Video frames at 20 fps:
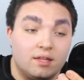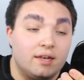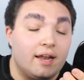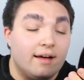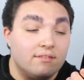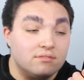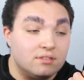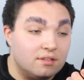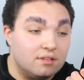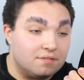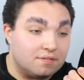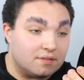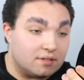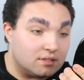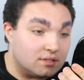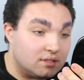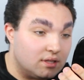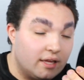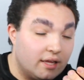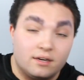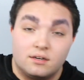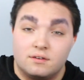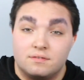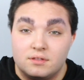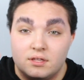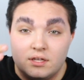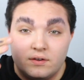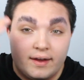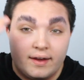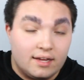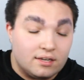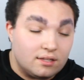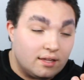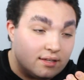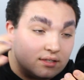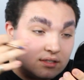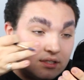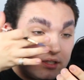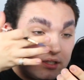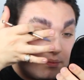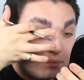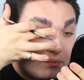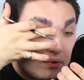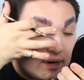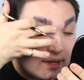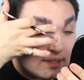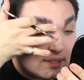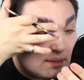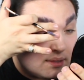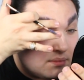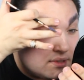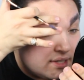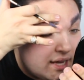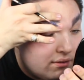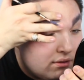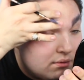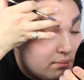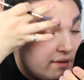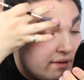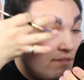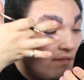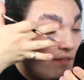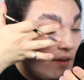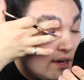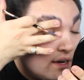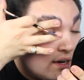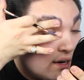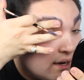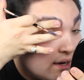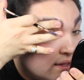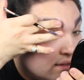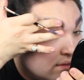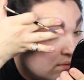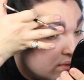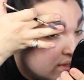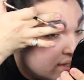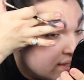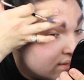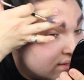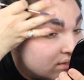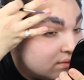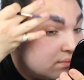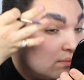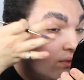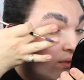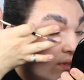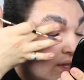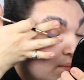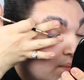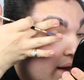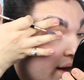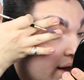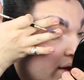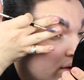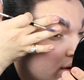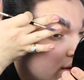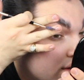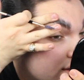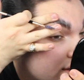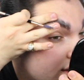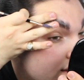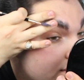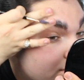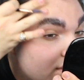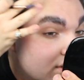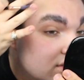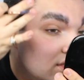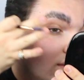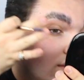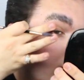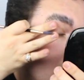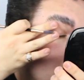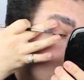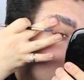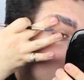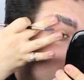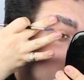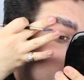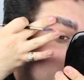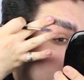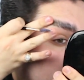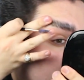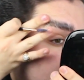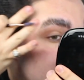then after the first layer of glue, I like to just press them down with my finger and really smooth them out and kind of brush them up with